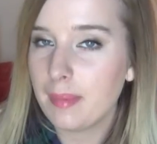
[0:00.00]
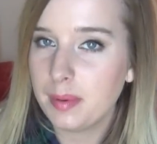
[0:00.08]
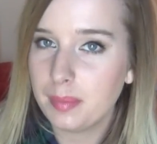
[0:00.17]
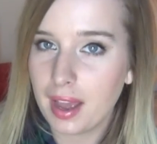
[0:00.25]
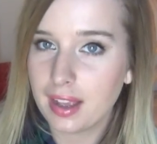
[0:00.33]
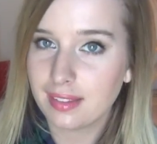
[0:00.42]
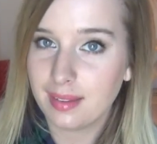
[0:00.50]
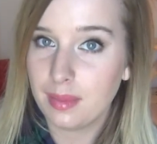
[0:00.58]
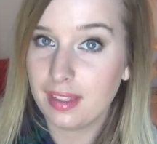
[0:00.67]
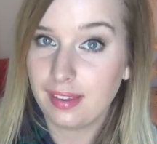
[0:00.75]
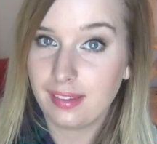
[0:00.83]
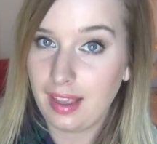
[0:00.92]
I've been buying some
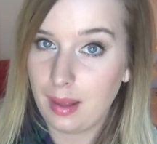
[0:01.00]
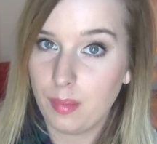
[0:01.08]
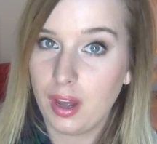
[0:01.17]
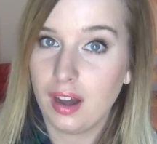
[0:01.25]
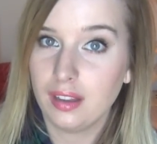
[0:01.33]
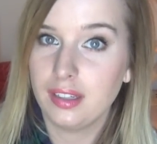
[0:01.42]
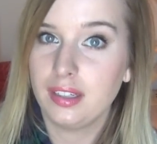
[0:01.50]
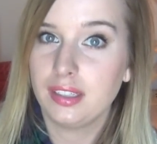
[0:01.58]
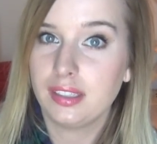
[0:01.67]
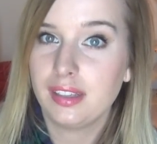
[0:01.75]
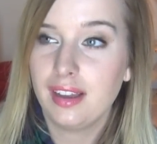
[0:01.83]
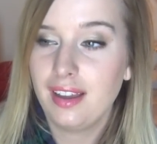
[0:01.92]
of the same
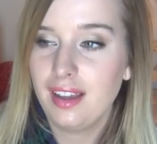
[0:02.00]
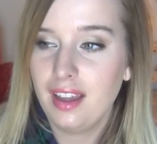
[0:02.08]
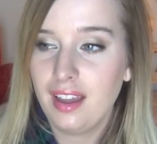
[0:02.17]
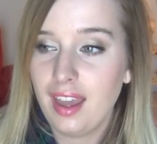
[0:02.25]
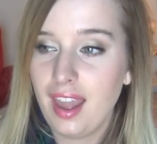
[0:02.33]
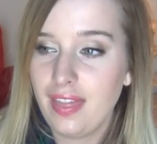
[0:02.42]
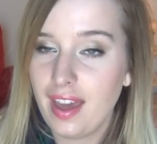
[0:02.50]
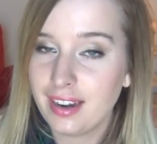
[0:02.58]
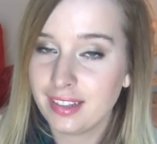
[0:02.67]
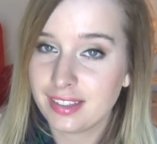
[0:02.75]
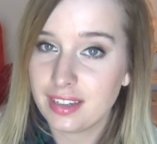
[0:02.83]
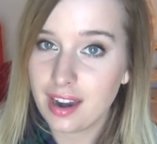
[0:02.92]
colors. And
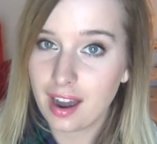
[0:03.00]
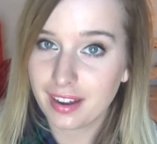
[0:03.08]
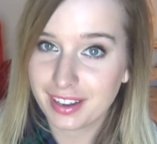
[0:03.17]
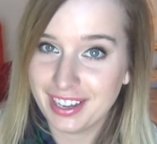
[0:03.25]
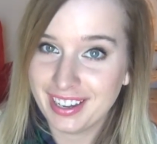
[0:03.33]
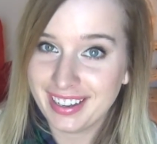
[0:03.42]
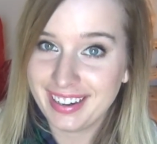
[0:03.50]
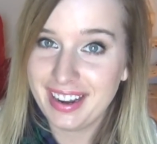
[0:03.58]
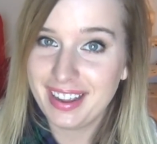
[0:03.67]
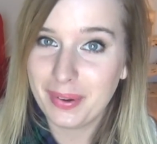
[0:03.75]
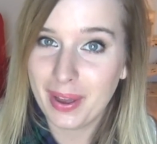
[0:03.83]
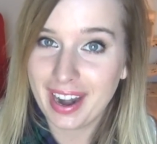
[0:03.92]
that is not
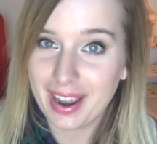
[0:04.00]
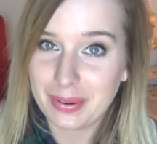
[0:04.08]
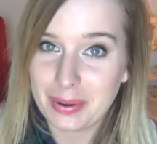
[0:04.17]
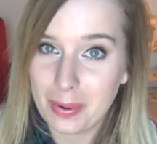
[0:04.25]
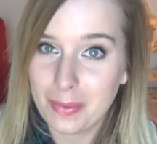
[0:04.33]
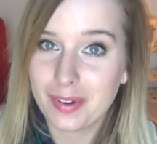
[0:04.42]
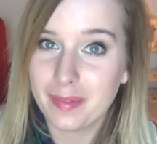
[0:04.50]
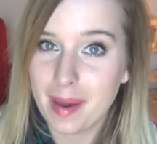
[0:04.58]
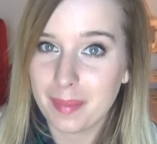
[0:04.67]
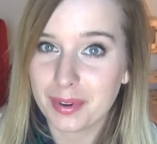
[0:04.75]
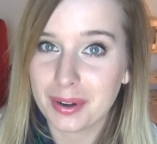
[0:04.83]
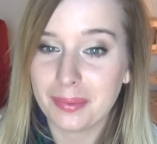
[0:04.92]
good when I don't
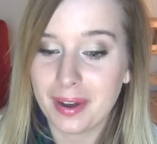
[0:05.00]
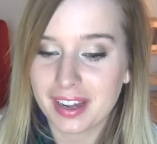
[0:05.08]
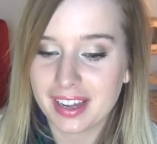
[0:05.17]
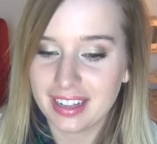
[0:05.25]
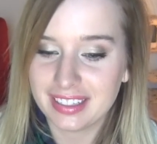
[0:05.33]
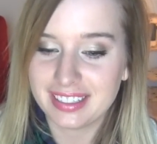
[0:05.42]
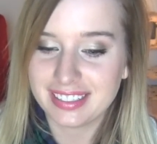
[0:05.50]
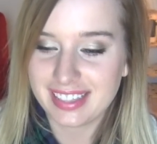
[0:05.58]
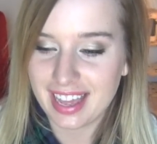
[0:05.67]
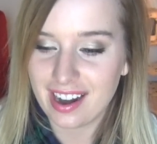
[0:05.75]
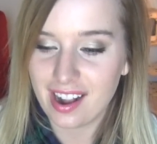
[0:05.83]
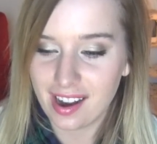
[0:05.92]
remember what colors
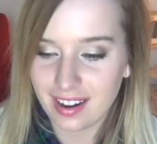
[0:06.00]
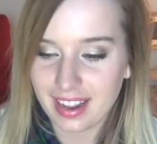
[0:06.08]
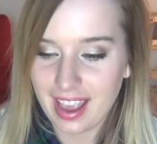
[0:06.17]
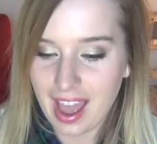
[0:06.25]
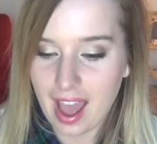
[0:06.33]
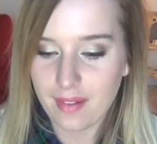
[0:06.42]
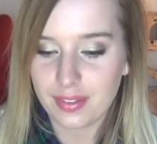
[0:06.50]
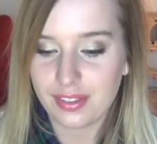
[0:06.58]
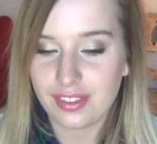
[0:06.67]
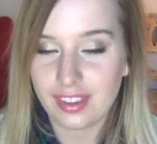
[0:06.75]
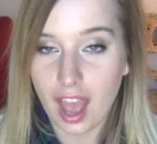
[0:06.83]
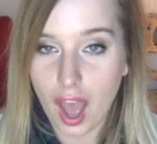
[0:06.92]
that I already have.
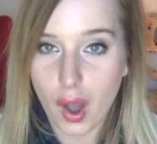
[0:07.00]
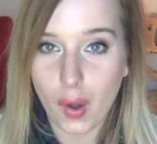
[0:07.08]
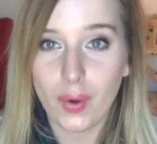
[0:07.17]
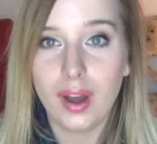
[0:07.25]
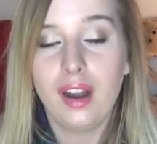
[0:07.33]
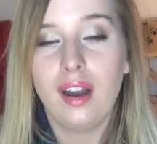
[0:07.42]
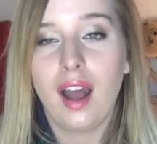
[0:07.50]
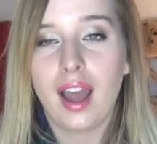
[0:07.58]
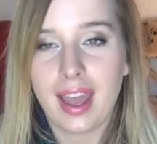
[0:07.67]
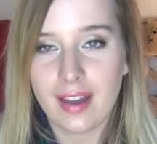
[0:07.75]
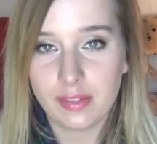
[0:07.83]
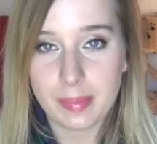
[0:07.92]
So, I
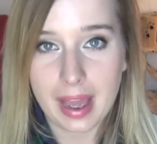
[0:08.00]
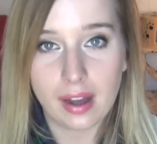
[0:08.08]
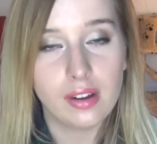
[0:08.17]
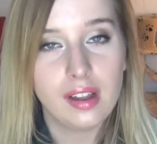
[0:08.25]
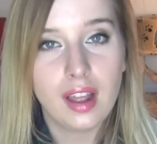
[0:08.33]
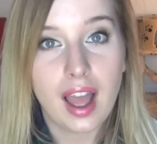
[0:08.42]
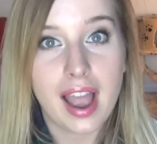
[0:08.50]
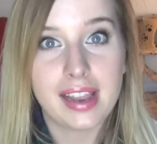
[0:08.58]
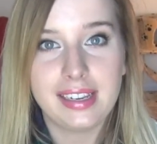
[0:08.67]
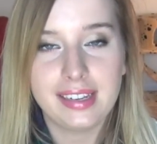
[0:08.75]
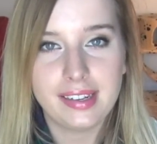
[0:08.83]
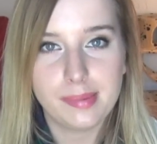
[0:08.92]
have them out. I
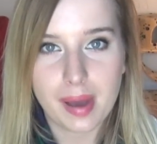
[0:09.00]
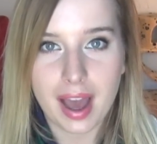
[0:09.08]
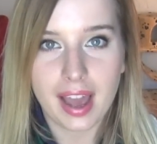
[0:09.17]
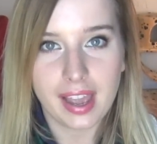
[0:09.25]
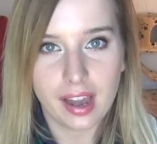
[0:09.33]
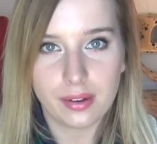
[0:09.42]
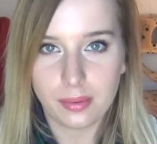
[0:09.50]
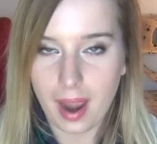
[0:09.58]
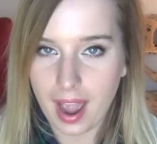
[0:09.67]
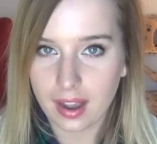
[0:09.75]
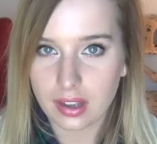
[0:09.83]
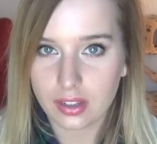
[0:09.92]
need to buy a
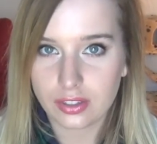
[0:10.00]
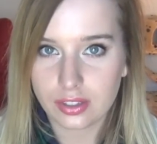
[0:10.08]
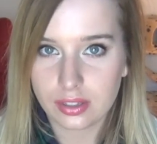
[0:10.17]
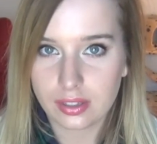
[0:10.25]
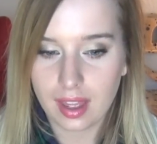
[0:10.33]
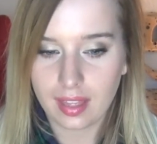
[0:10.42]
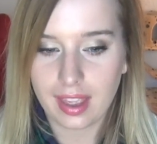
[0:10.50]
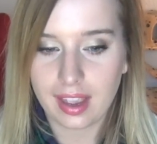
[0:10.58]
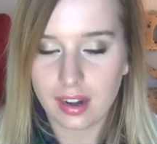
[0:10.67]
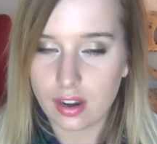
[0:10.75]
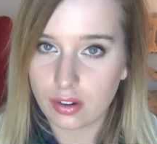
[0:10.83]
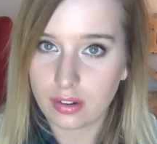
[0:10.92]
rack,
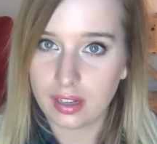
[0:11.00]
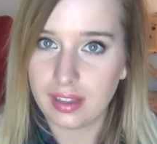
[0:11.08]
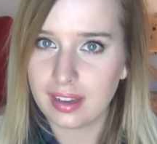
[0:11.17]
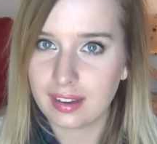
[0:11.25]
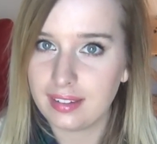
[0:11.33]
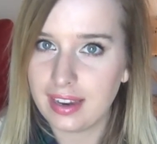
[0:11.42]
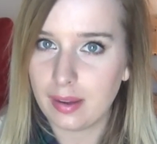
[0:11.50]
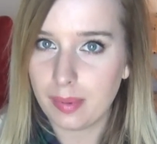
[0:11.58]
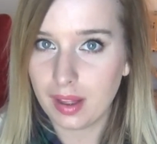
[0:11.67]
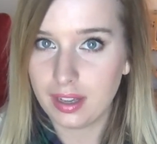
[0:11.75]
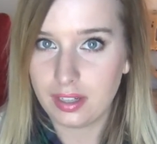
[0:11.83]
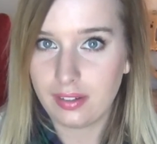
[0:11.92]
like an acrylic nail
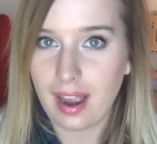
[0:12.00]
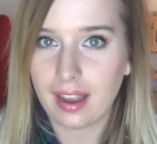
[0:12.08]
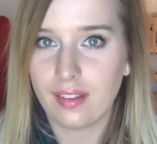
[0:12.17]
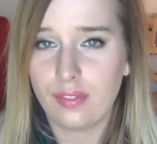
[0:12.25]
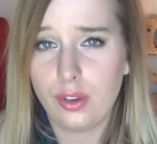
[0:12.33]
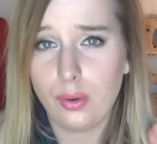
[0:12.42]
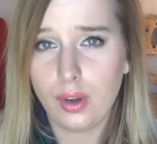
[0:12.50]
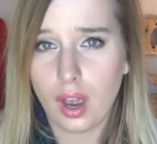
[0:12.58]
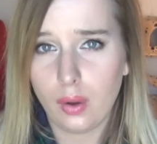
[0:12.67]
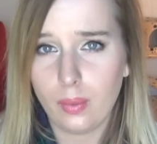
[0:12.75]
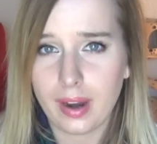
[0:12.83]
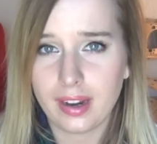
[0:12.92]
polish rack. If you
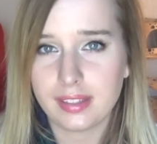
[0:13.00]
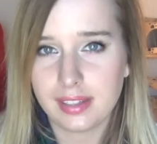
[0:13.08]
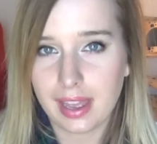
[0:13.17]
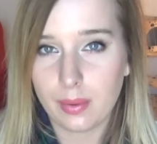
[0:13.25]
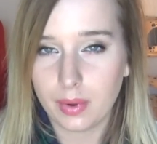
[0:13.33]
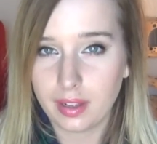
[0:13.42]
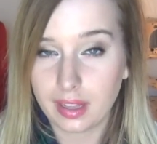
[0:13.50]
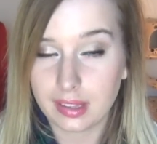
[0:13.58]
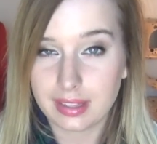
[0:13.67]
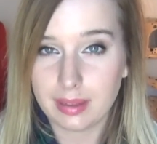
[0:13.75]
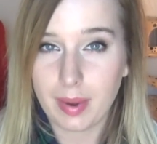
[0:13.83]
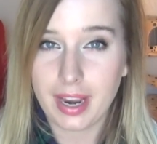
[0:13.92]
know where to get one
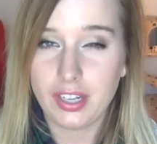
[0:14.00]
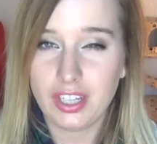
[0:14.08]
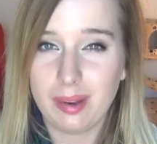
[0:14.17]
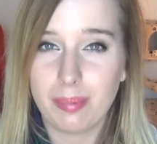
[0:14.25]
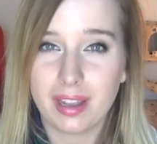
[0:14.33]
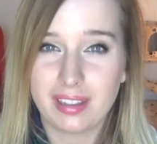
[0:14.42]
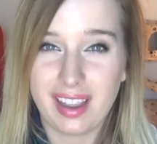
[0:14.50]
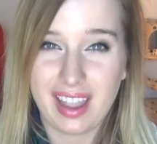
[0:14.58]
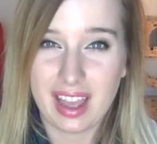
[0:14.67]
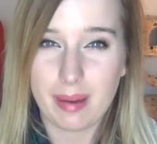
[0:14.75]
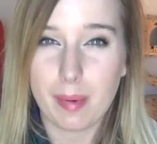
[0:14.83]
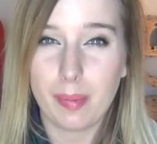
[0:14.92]
that's semi-cheap, because I
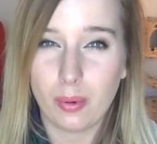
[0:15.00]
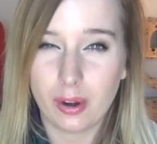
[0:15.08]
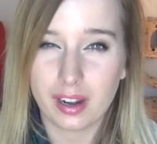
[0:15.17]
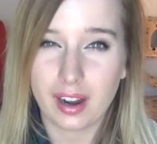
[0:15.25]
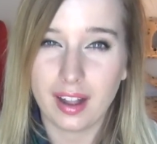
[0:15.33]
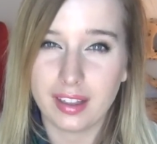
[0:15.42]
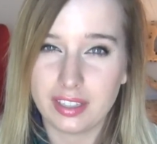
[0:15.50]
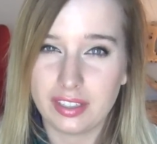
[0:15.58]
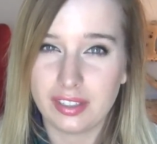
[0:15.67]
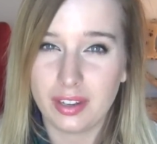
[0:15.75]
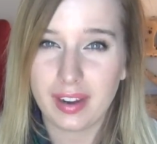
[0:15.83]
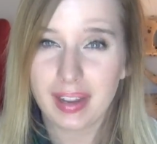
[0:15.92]
am a poor college
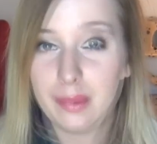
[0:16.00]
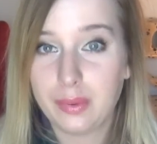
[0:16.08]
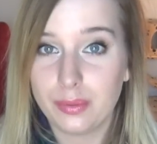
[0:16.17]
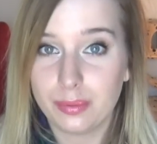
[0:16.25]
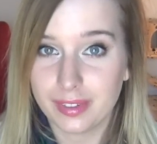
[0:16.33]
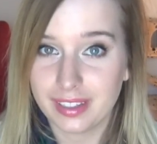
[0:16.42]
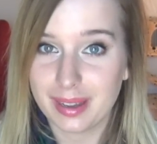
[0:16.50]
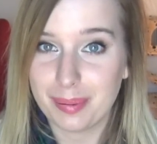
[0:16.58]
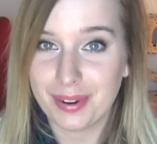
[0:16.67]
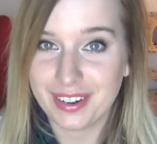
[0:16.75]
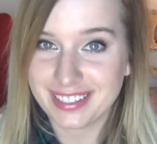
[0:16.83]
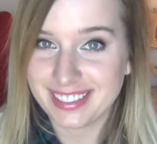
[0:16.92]
student, I would really
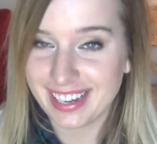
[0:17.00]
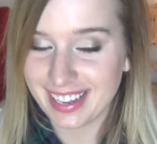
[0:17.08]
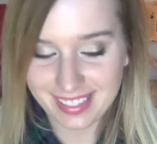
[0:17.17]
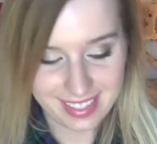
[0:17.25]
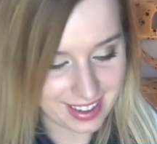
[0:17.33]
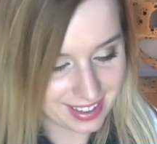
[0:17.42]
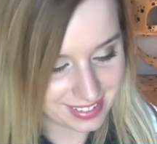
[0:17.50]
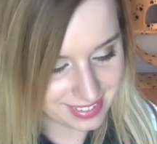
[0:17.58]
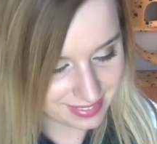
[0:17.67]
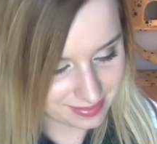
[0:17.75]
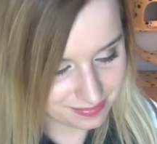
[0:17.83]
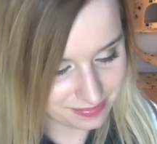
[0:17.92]
appreciate that.
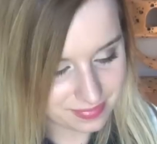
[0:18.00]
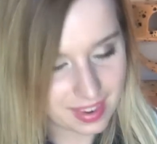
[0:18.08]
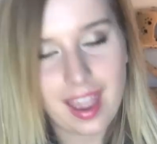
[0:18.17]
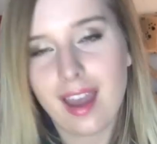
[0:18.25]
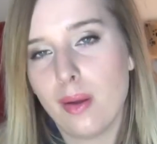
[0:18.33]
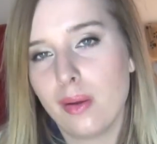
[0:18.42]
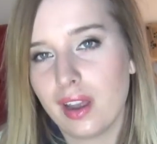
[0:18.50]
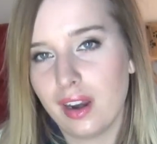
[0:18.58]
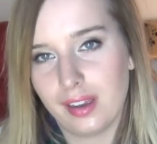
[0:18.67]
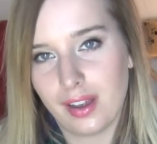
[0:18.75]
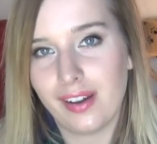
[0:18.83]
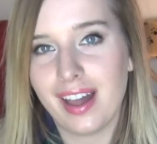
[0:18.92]
We're
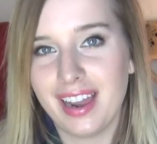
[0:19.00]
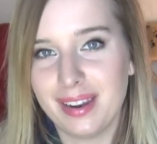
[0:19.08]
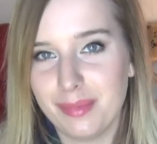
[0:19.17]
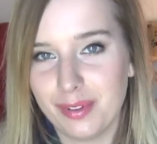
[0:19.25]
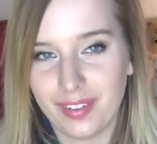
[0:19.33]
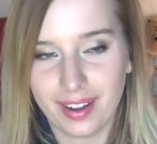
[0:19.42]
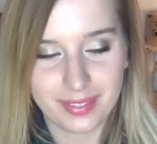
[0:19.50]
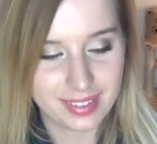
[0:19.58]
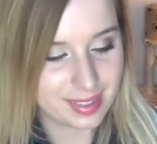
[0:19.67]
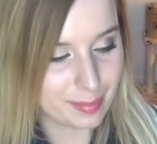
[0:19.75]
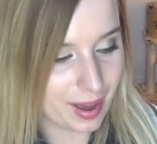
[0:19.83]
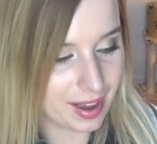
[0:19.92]
going to go ahead and move on
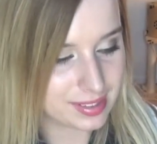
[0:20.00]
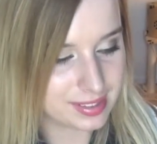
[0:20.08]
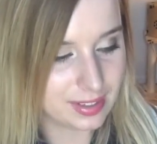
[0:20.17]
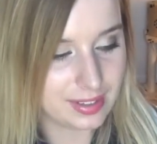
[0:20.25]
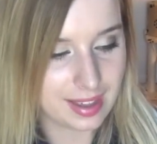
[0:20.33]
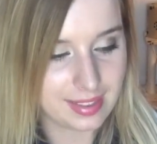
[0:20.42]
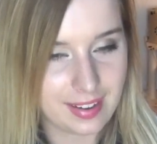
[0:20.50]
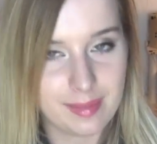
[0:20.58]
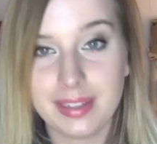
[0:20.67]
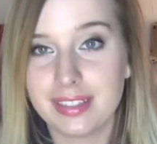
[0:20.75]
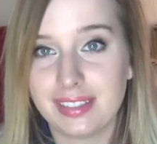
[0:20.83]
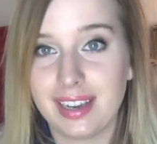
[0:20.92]
with the box, though, now that I've
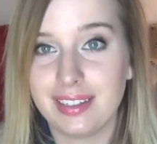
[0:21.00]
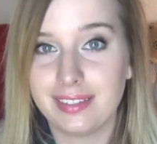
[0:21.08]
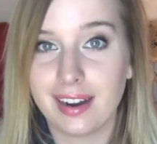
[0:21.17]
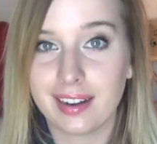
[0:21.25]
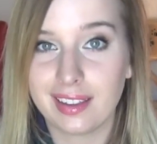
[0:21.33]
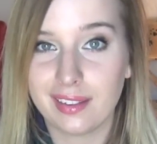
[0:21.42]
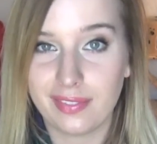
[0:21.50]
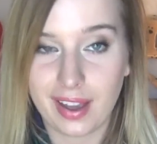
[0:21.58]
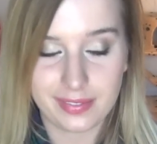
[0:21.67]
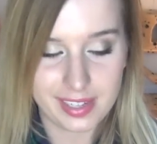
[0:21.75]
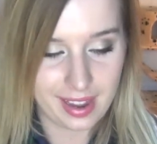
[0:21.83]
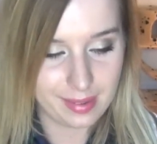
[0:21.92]
been sidetracked like
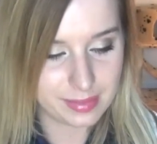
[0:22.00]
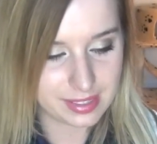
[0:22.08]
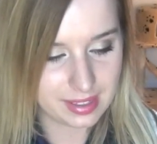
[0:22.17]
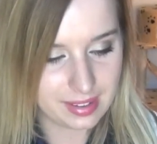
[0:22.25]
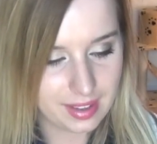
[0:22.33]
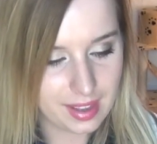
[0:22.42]
5 times.